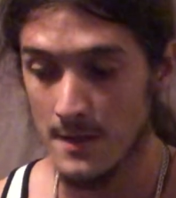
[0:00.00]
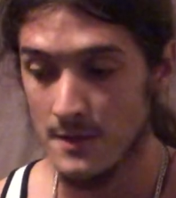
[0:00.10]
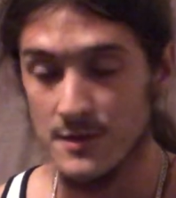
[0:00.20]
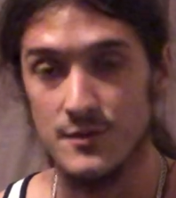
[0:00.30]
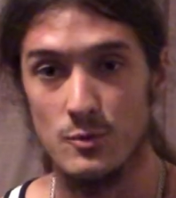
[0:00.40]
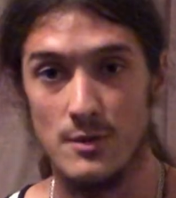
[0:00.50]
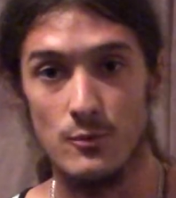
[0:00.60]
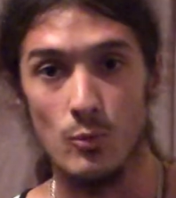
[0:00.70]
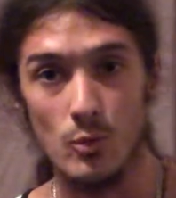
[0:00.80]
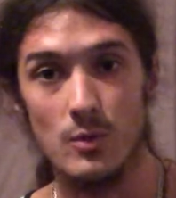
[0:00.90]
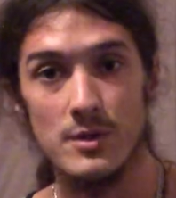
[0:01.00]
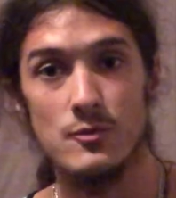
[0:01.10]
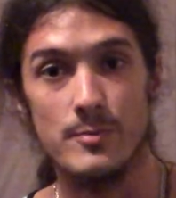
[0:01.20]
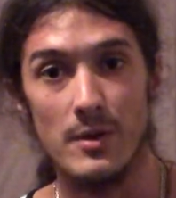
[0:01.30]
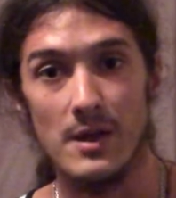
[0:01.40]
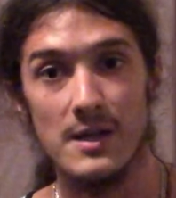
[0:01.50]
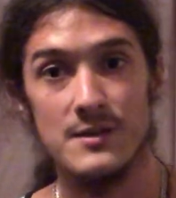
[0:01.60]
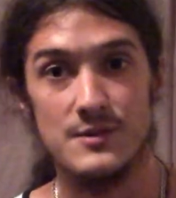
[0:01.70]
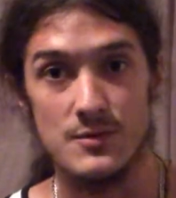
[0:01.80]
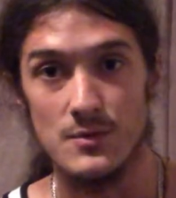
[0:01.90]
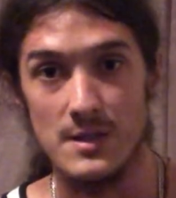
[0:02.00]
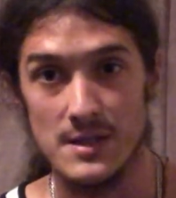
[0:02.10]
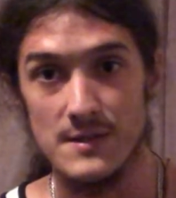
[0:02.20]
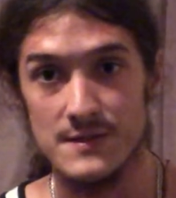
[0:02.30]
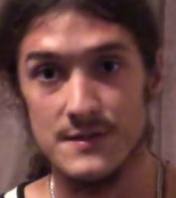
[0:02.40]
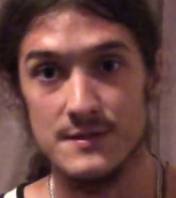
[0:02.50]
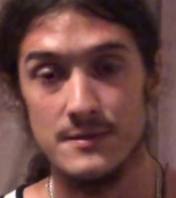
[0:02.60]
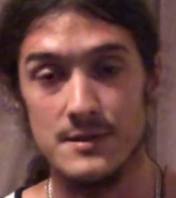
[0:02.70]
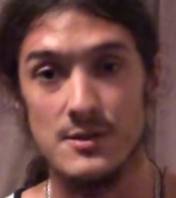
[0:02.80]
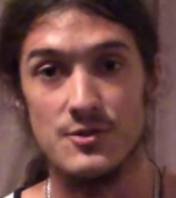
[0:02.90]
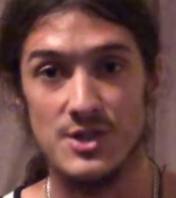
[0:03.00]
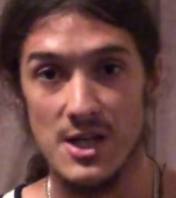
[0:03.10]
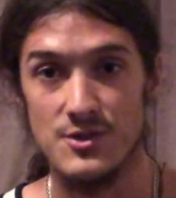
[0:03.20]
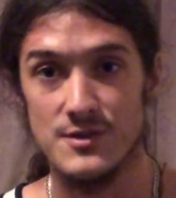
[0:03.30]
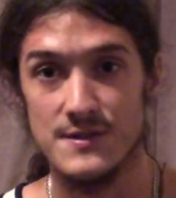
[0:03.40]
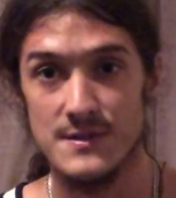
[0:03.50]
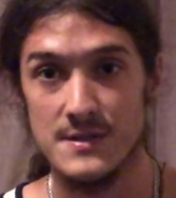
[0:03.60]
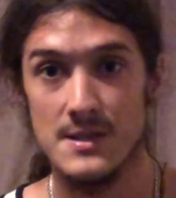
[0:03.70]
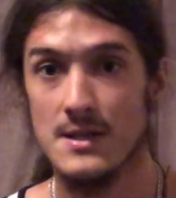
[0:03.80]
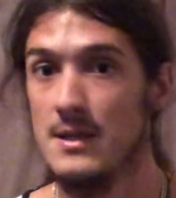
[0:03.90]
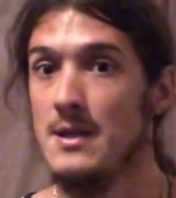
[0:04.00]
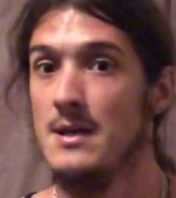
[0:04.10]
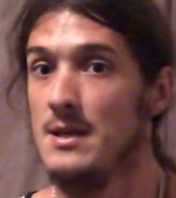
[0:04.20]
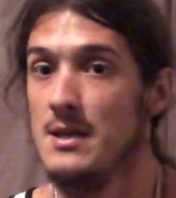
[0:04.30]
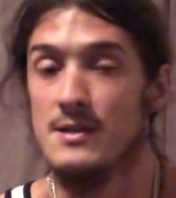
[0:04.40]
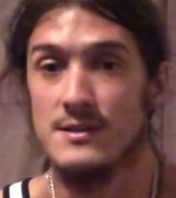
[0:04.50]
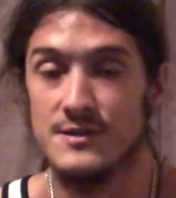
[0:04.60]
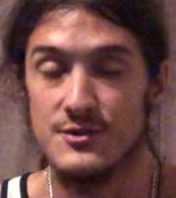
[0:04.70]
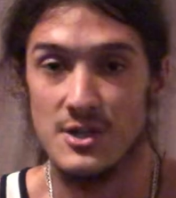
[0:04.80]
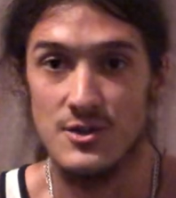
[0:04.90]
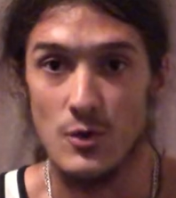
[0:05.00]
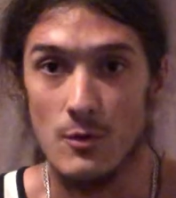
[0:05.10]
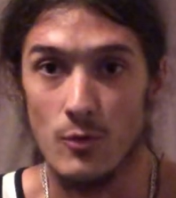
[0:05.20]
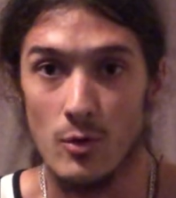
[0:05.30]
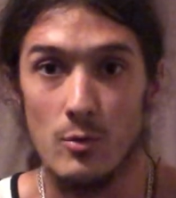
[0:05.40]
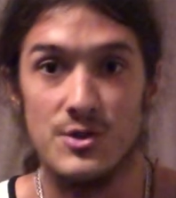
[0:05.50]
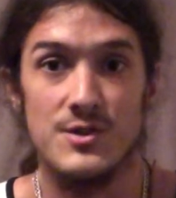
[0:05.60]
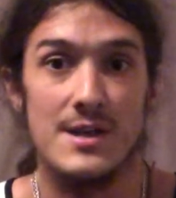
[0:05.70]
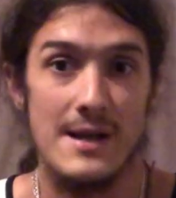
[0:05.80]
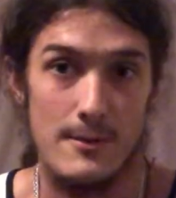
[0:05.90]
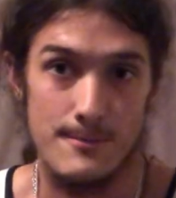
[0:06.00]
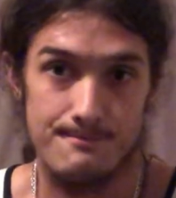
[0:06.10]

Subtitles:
So whatever rule you've applied to these changes, it doesn't change overall what you get out.